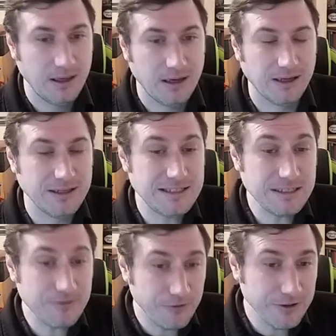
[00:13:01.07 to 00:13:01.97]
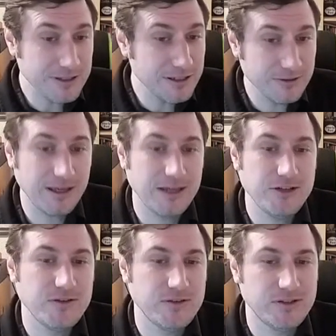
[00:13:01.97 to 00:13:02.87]
A different
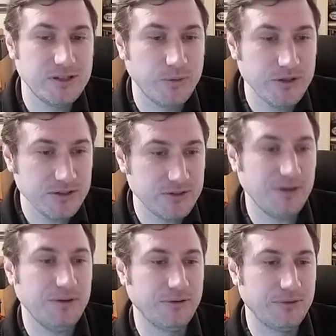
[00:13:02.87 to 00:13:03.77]
irrigation system was installed.